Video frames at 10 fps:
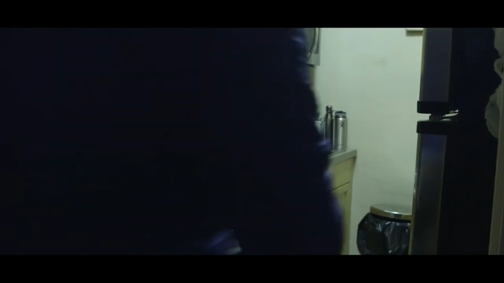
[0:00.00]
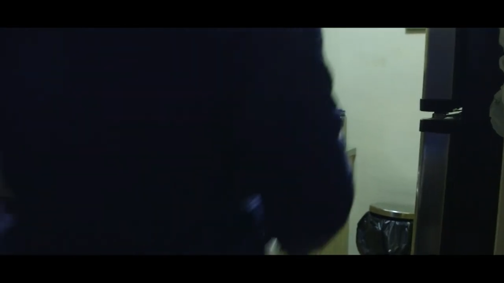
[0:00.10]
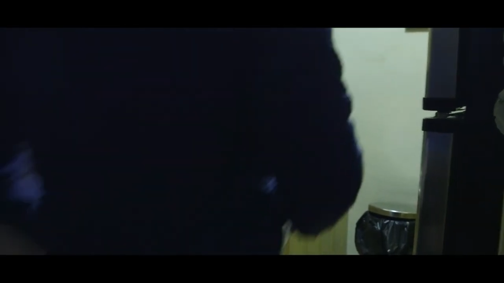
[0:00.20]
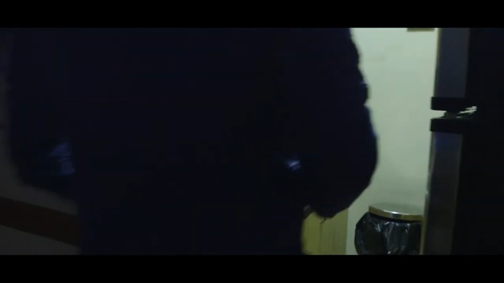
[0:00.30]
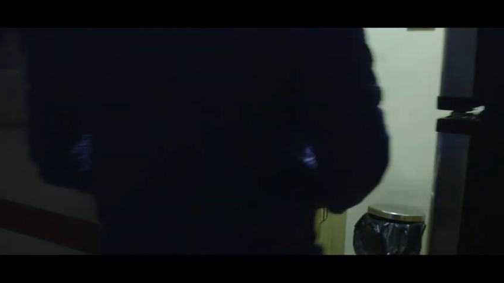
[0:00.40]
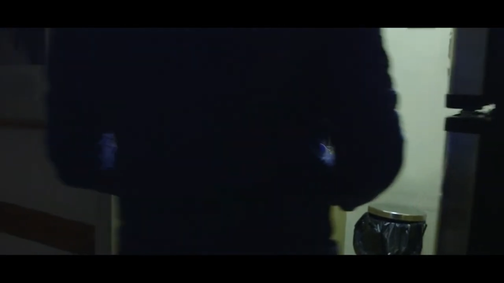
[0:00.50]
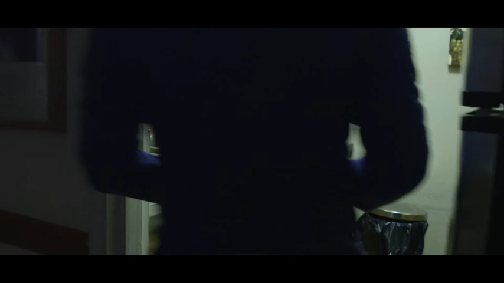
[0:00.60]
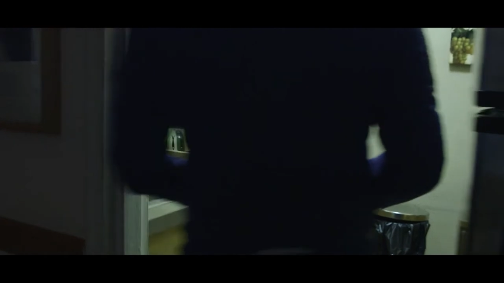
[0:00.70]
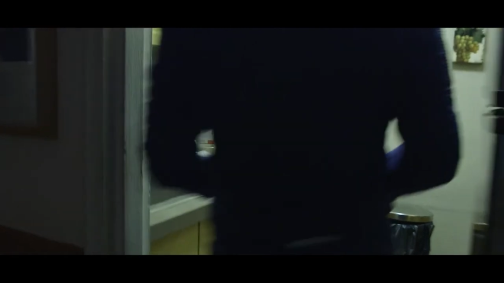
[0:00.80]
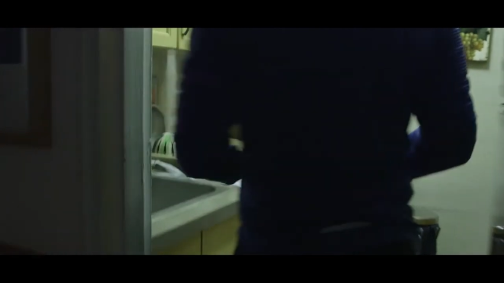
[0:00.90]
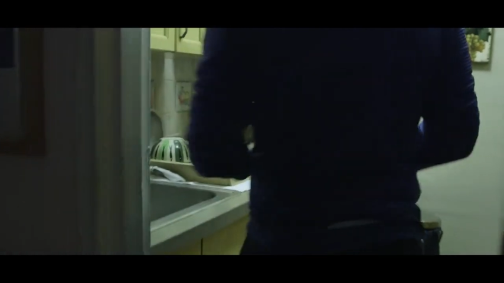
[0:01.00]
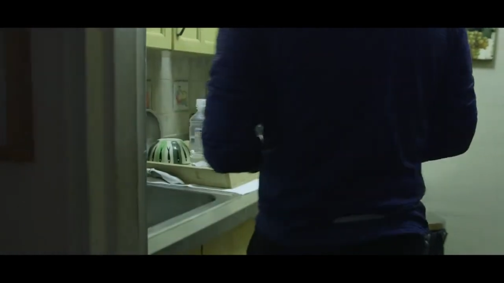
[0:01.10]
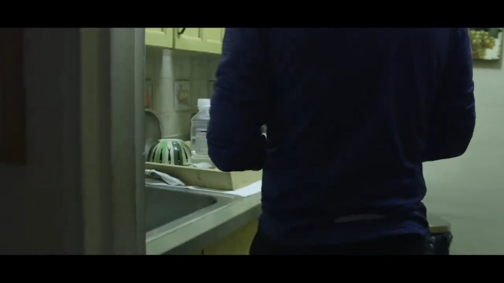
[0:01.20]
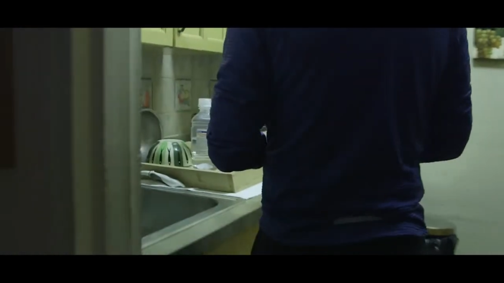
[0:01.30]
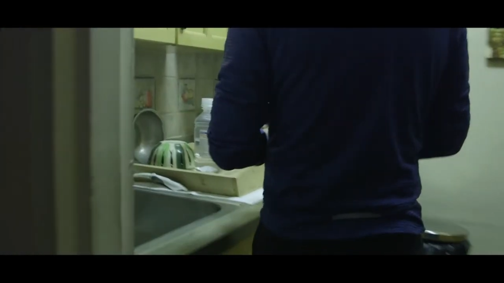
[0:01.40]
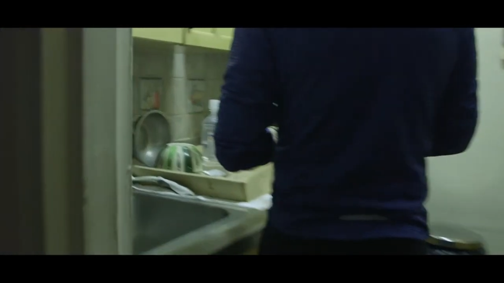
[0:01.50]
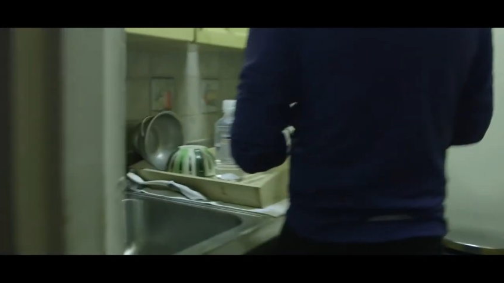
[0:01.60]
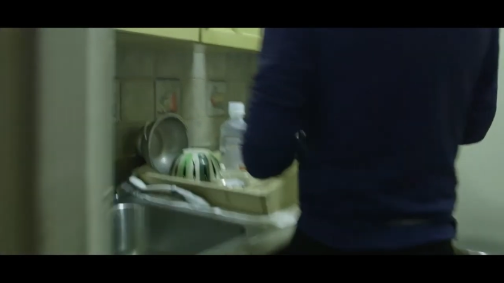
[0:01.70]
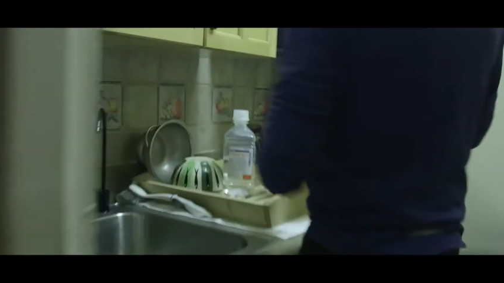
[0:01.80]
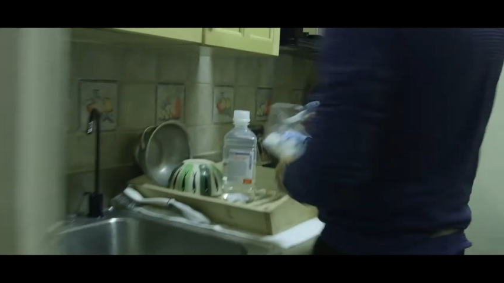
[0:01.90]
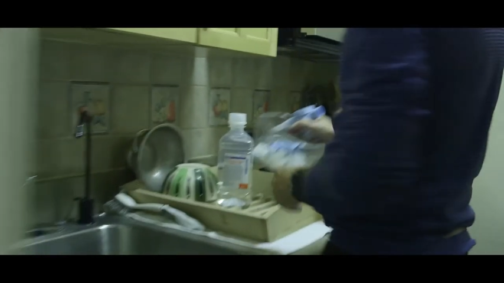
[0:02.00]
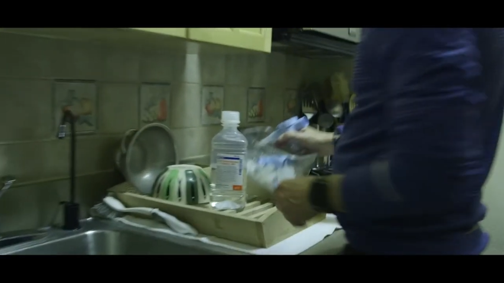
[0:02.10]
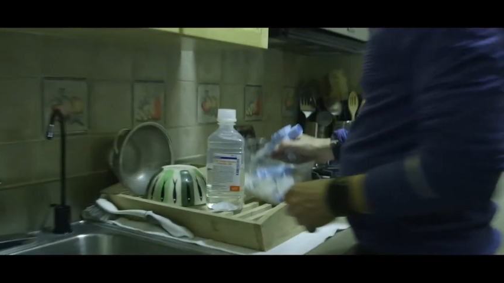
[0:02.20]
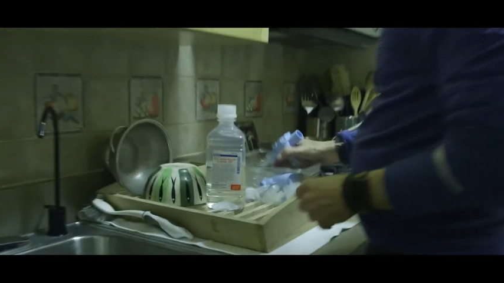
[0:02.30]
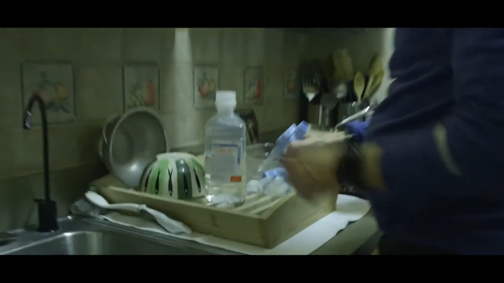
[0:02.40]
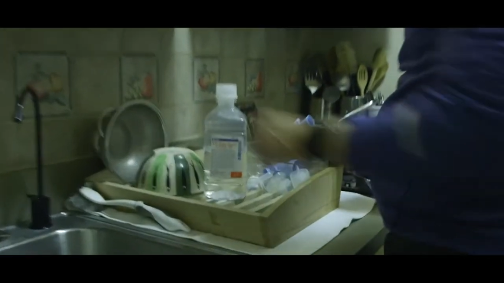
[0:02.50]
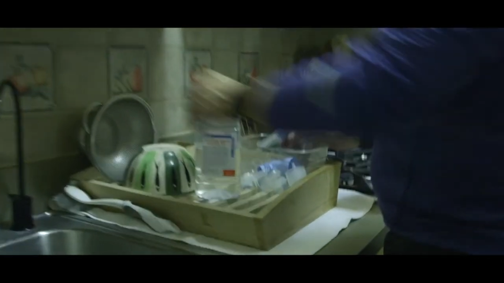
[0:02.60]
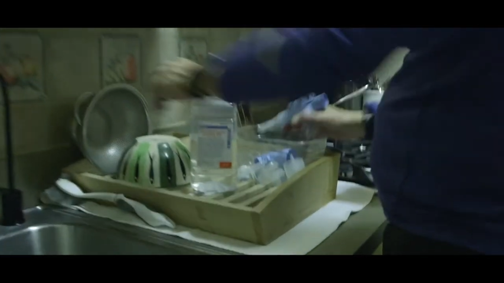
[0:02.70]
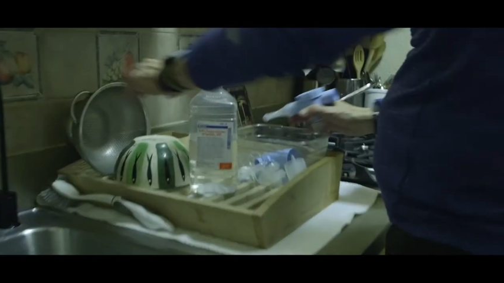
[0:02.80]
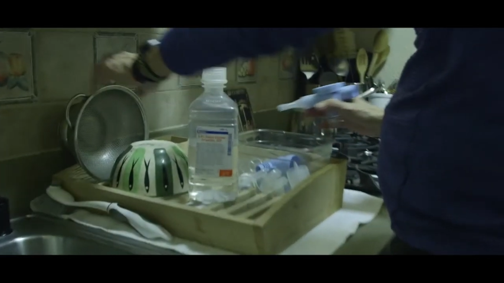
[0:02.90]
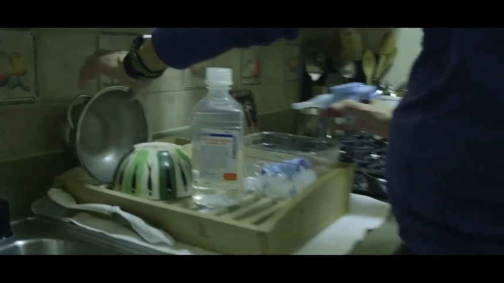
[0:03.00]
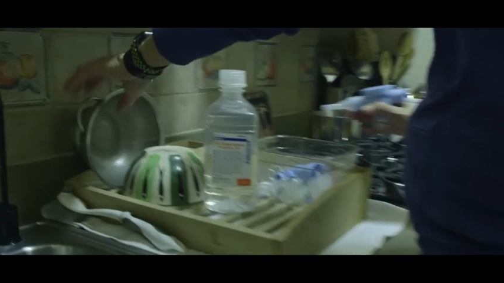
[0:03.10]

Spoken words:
[unreadable: no face in view]